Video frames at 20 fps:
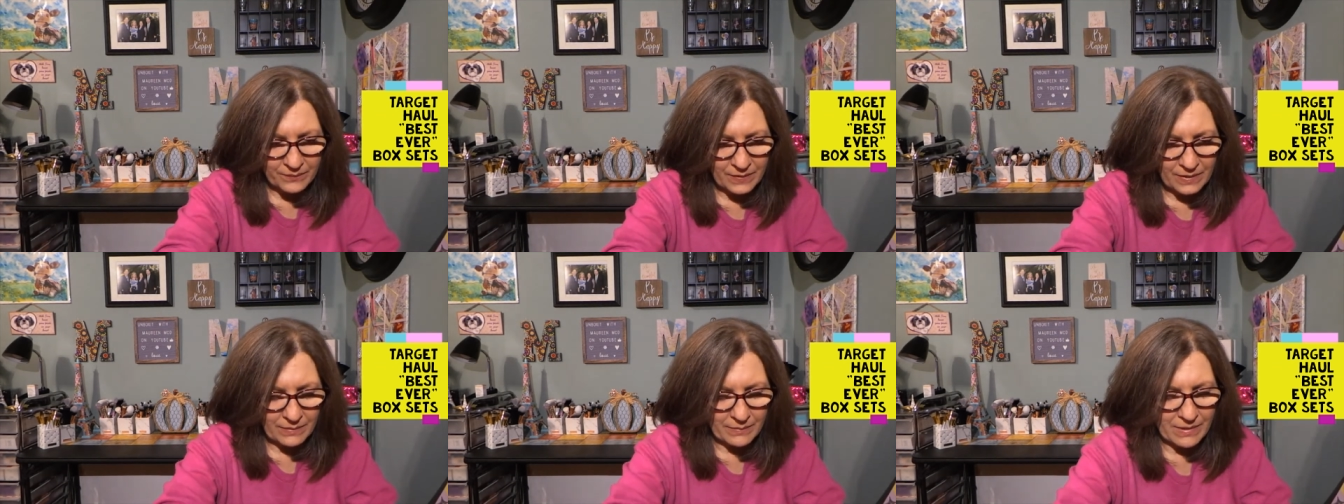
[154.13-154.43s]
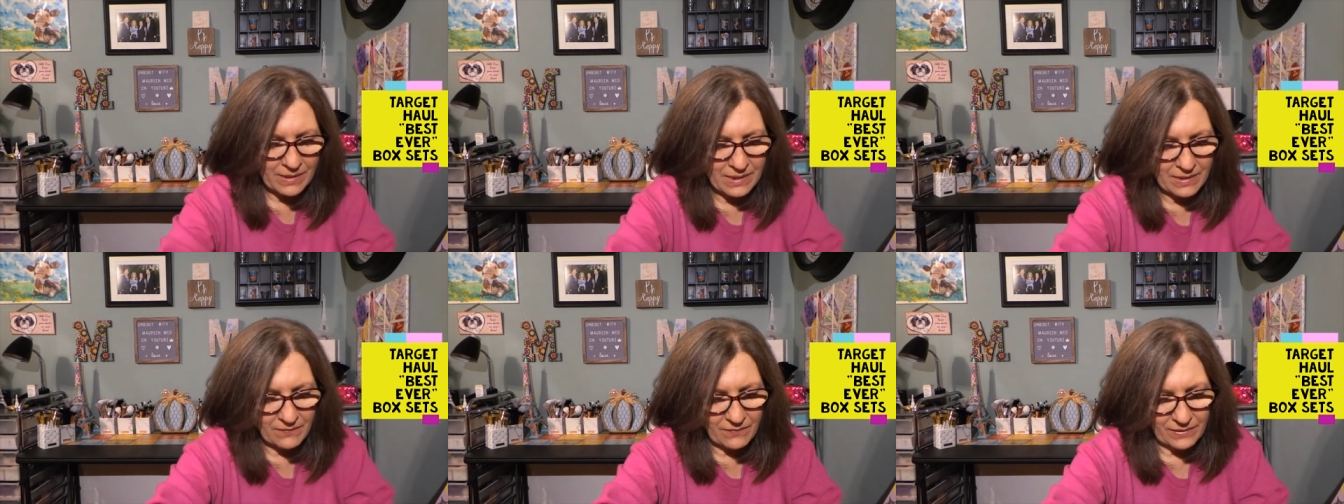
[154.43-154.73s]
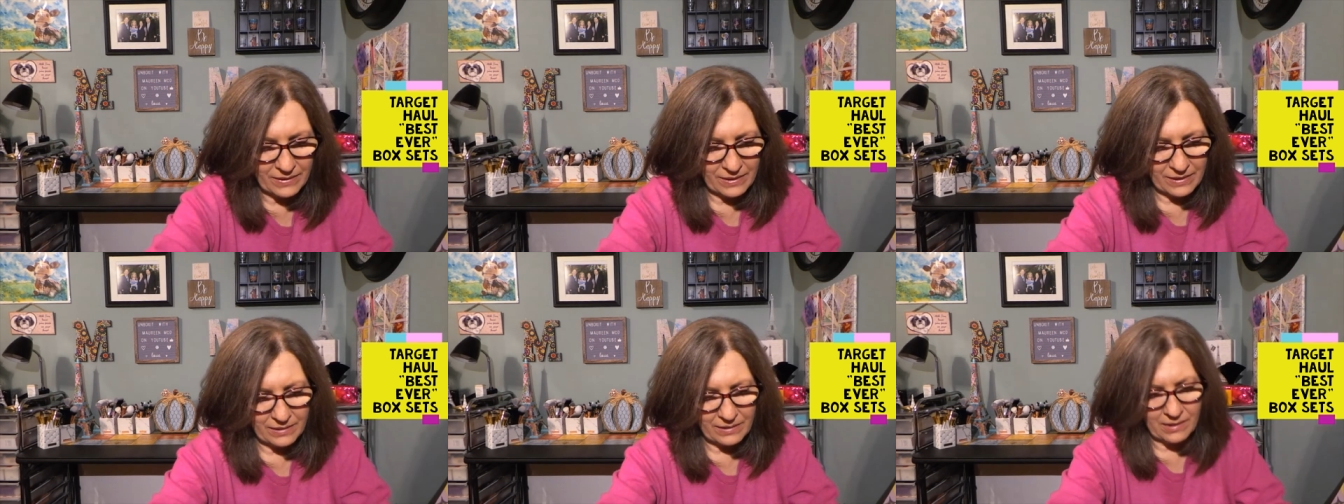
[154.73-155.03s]
Let me see if I
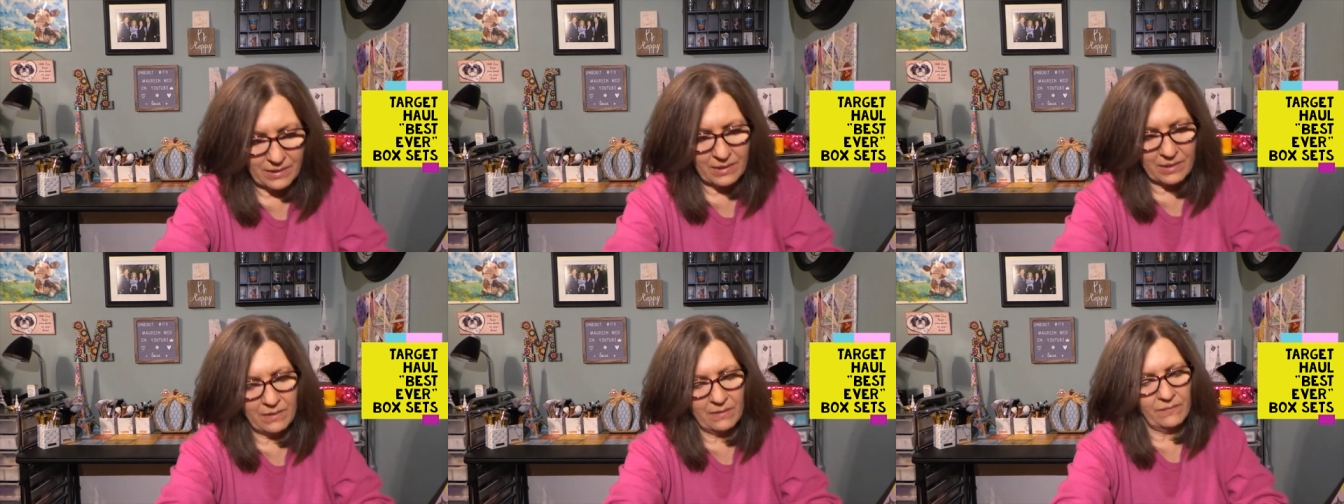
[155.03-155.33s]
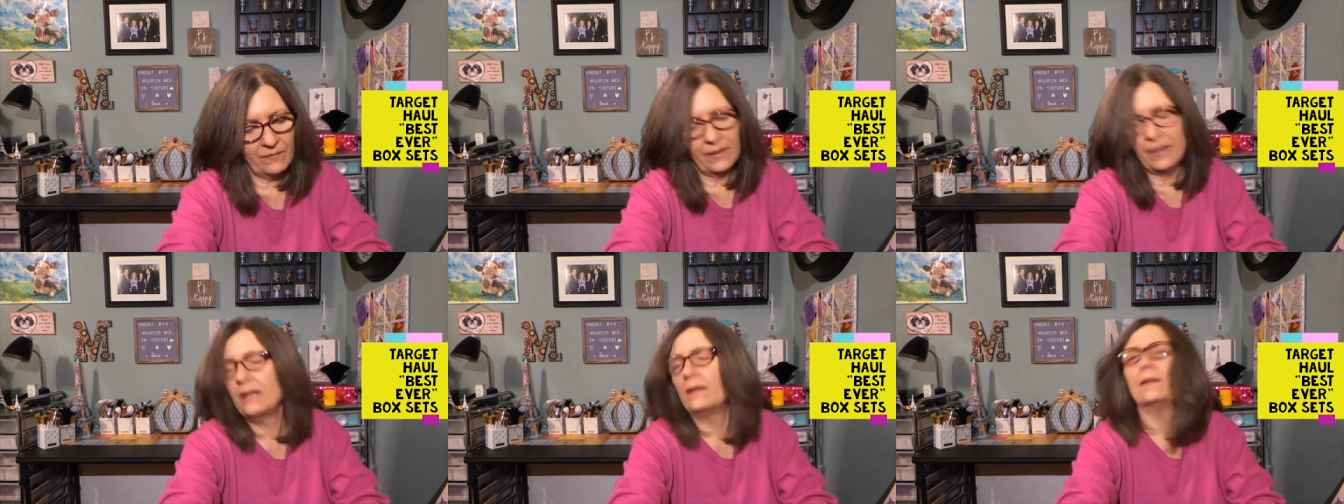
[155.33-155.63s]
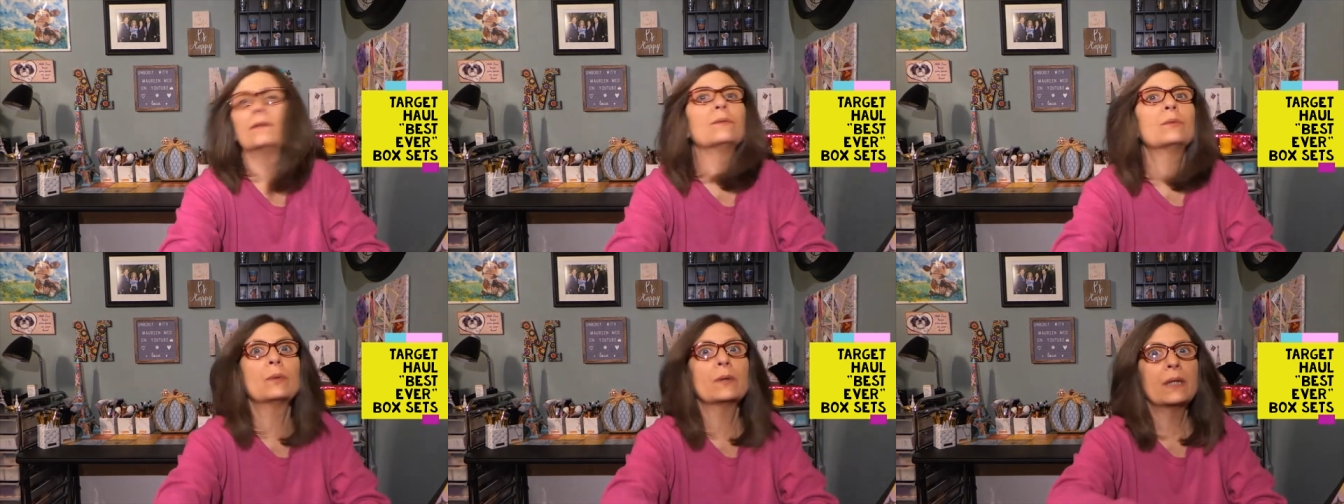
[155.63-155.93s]
can get this stuff
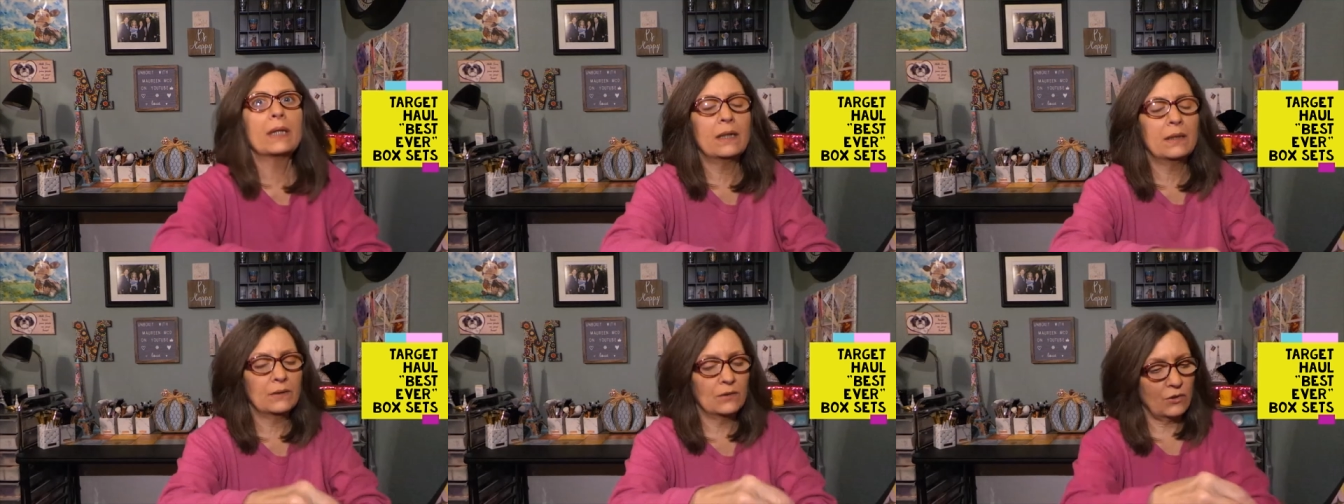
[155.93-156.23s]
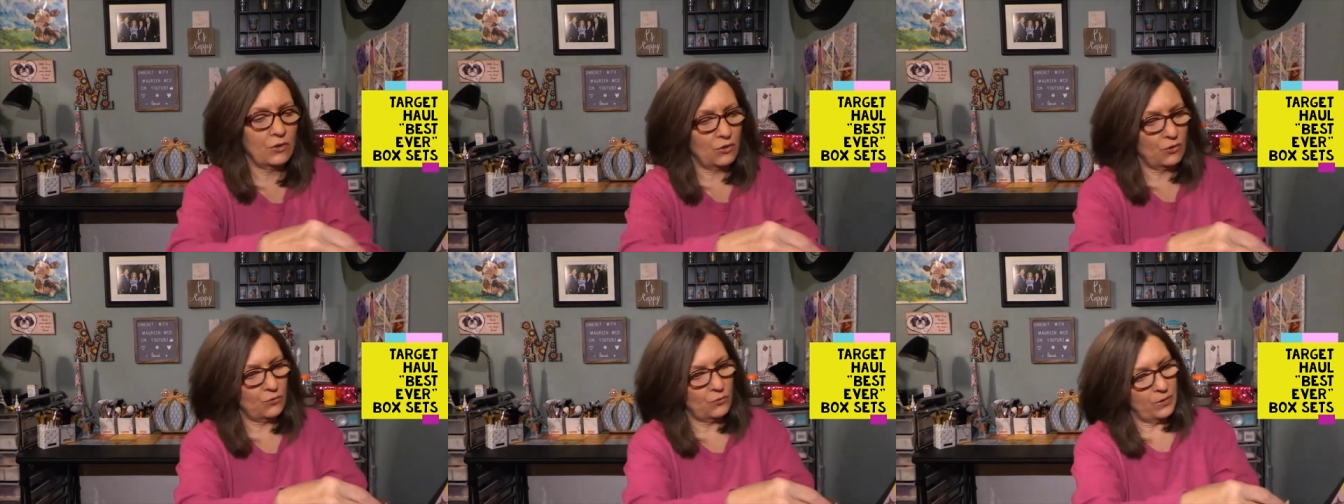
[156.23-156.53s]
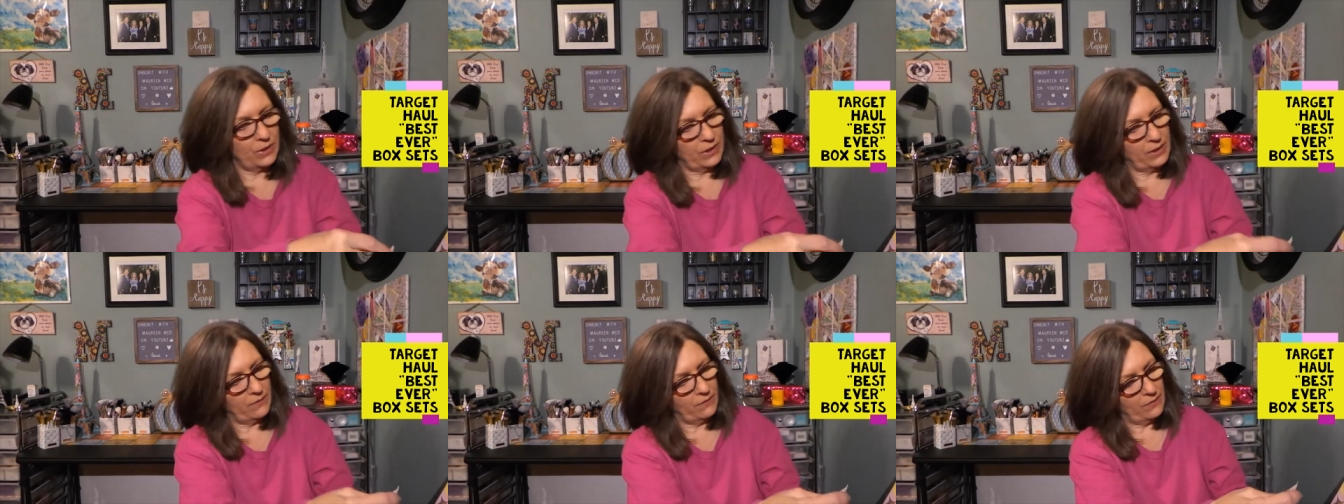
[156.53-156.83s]
out without
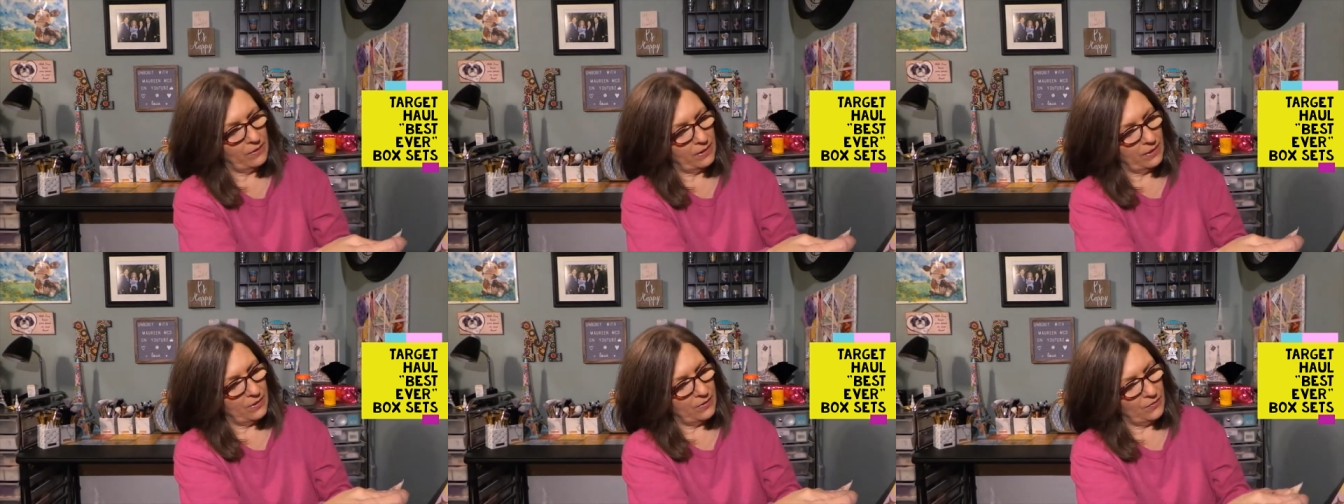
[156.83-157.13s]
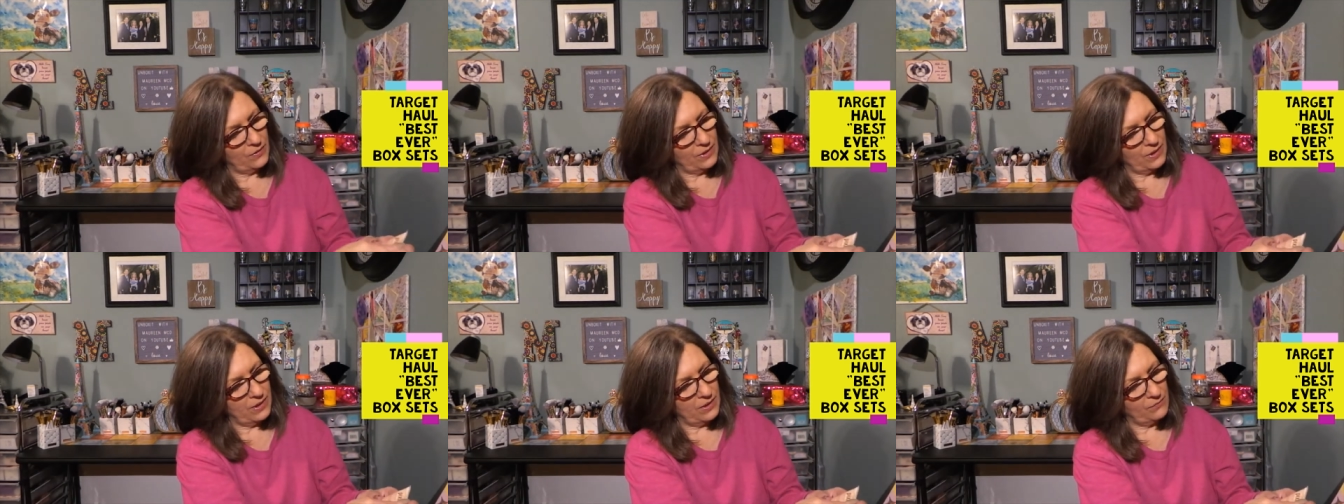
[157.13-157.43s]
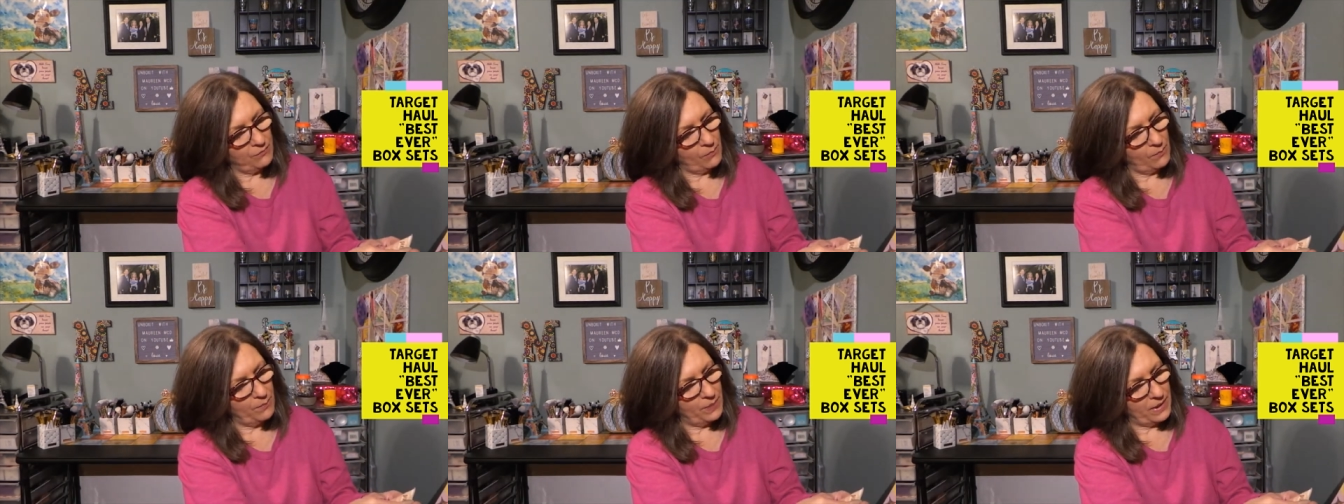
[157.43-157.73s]
destroying everything. So this is
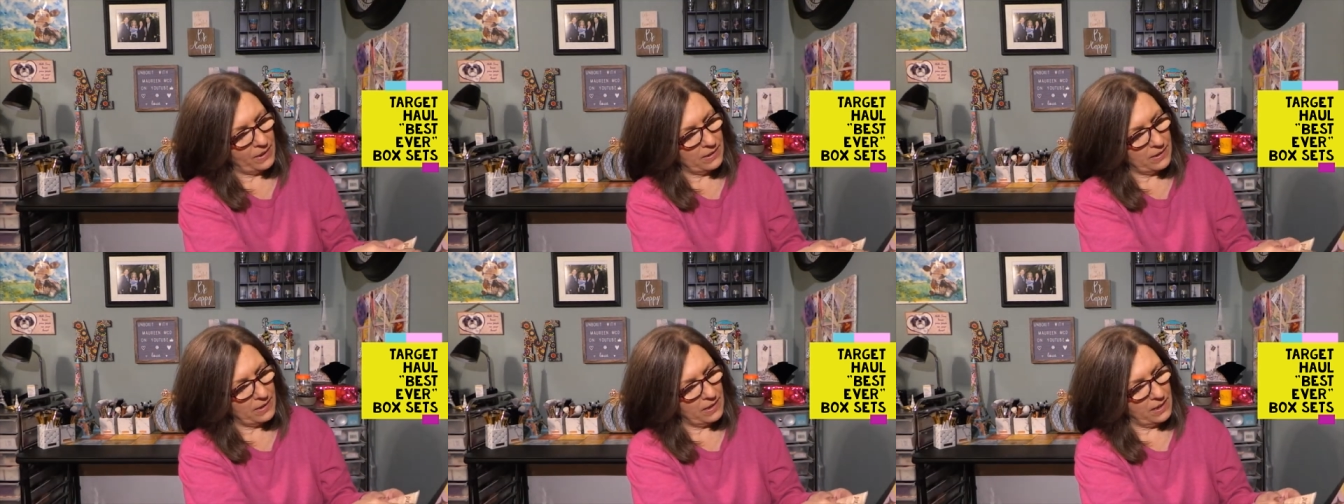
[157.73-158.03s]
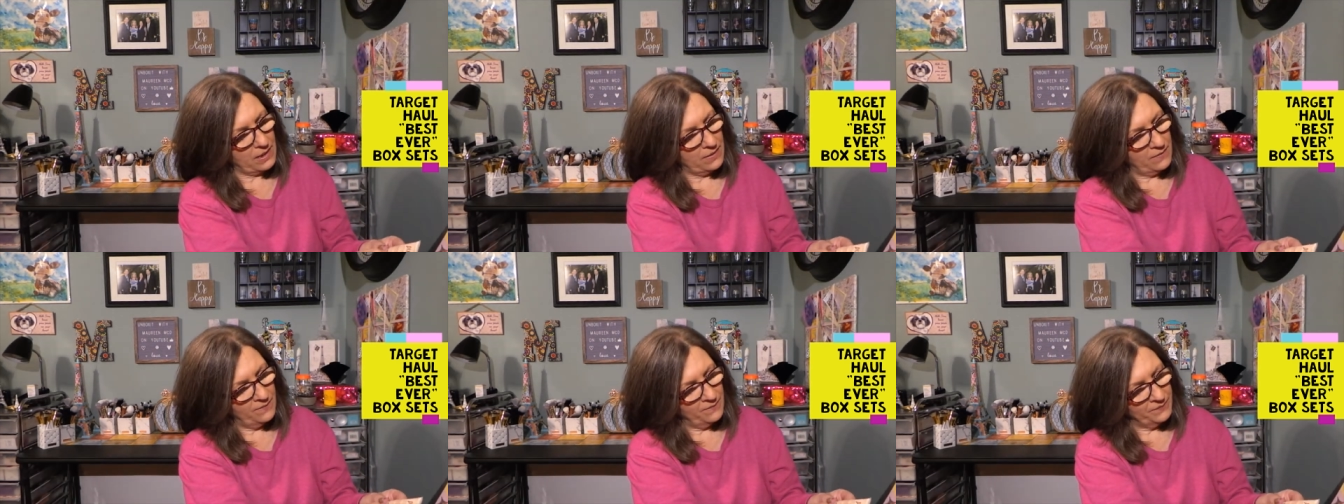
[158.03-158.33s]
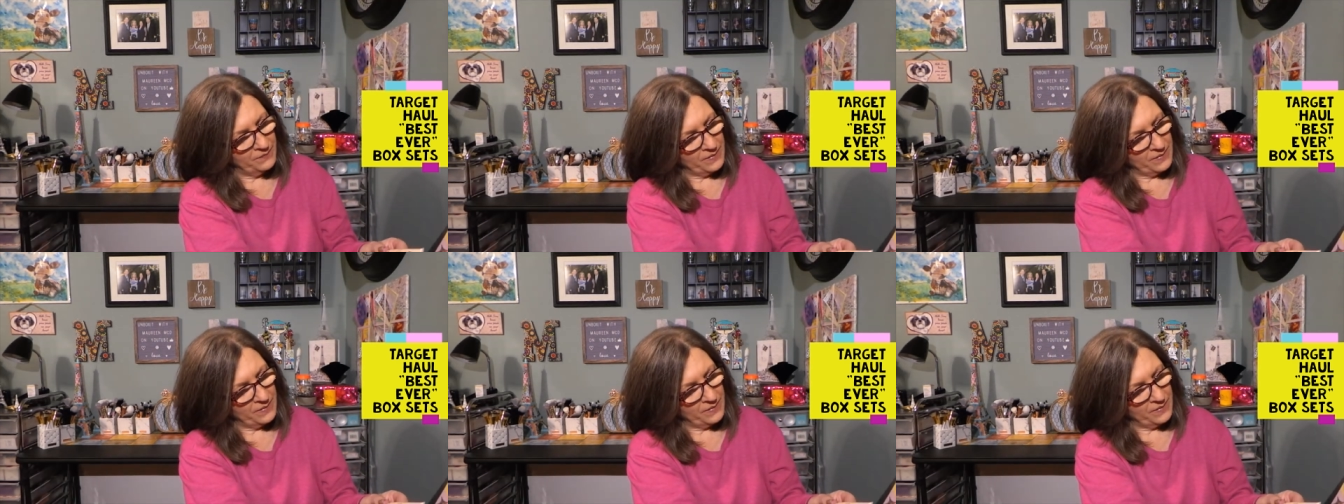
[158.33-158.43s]
from Pixi.